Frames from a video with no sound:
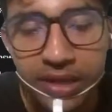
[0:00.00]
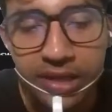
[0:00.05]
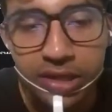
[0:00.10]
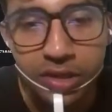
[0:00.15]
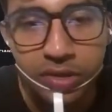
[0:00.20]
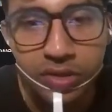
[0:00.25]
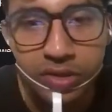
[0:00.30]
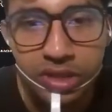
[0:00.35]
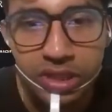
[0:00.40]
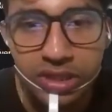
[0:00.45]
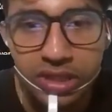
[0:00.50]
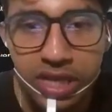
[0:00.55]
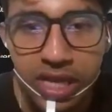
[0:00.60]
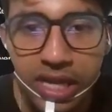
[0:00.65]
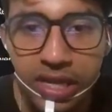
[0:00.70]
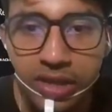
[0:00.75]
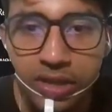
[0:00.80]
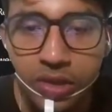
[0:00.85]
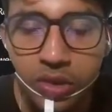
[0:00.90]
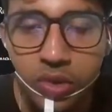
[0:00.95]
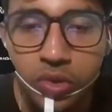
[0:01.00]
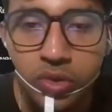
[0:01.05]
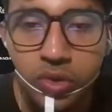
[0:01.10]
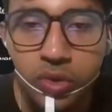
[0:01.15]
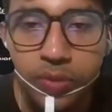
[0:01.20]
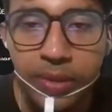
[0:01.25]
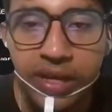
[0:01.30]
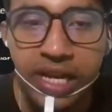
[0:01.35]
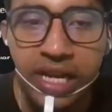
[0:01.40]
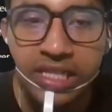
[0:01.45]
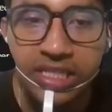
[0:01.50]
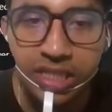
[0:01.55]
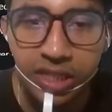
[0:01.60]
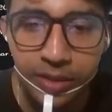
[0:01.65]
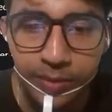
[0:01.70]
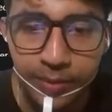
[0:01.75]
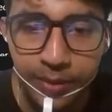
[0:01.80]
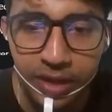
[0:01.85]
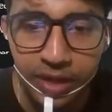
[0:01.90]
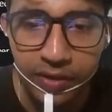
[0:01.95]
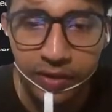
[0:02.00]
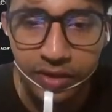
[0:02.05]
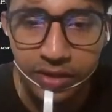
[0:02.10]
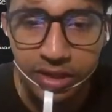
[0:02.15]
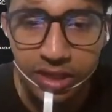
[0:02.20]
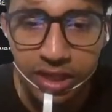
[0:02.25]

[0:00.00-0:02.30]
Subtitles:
method. So just like used to make HTTP request.